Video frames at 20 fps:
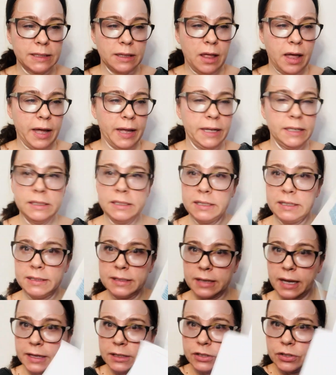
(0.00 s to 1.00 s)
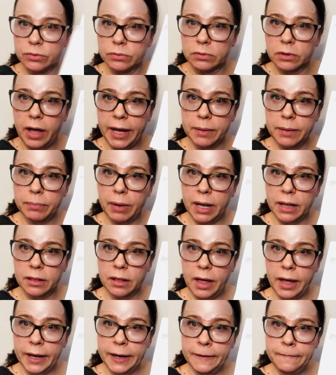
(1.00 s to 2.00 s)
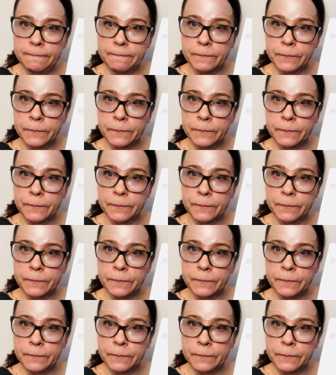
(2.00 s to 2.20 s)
lines is I do line by line,